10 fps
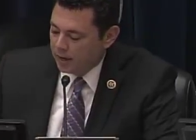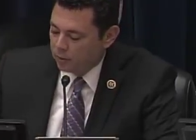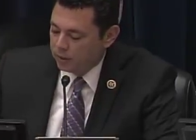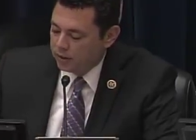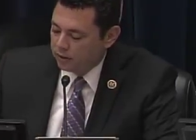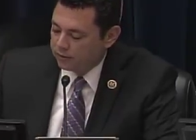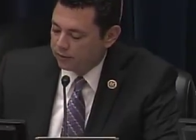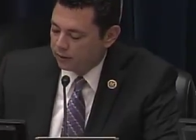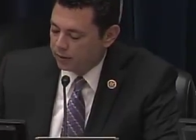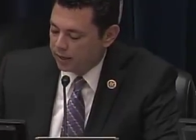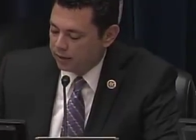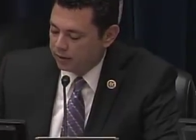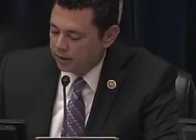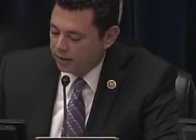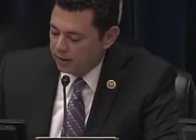I would note for the
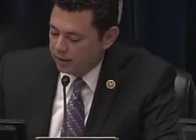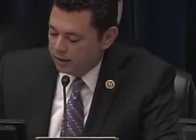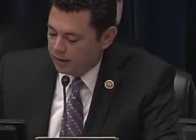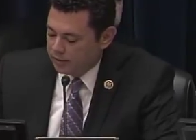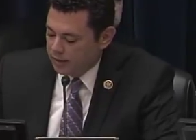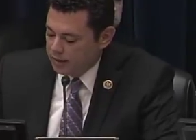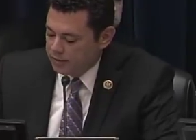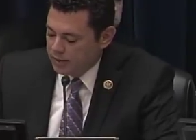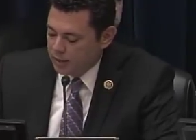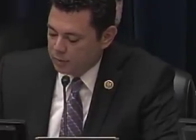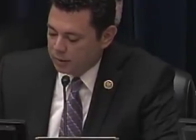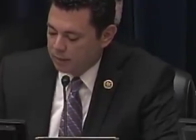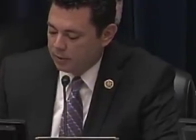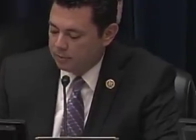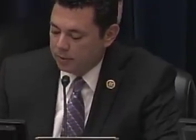record that the State
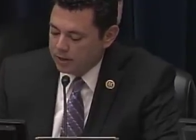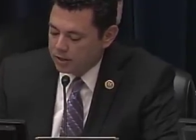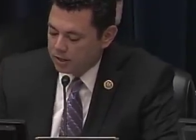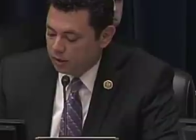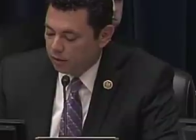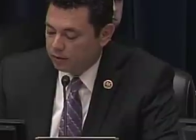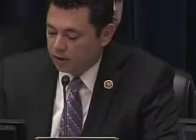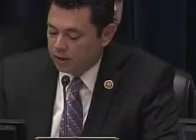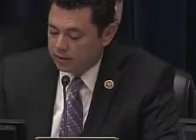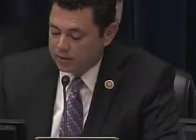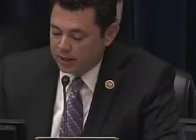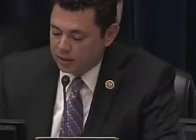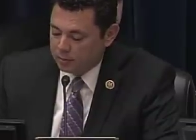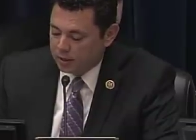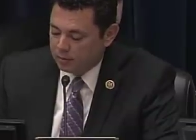Department budget, overall State
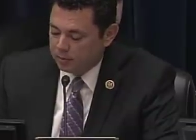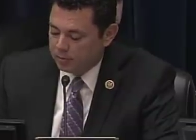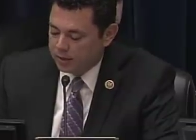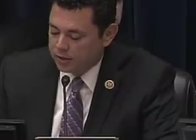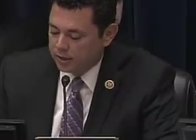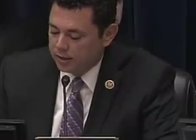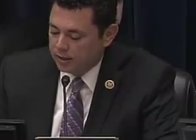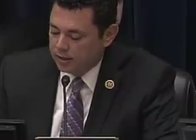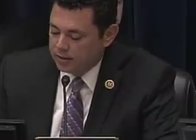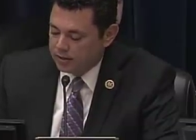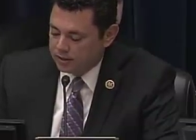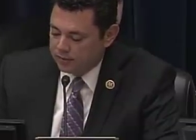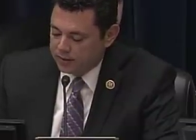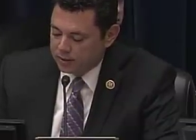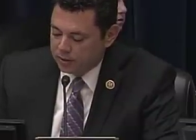Department budget, since
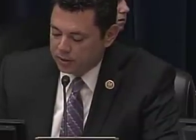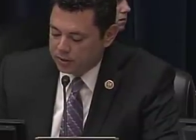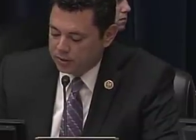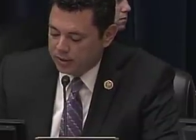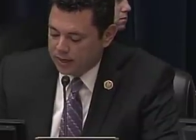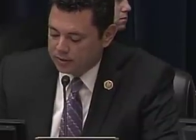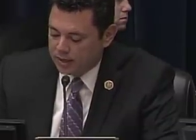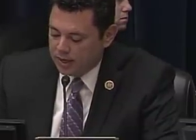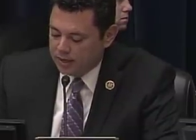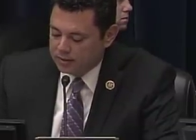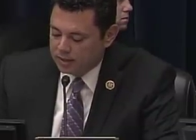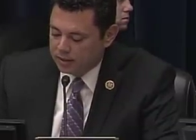fiscal year 2008 has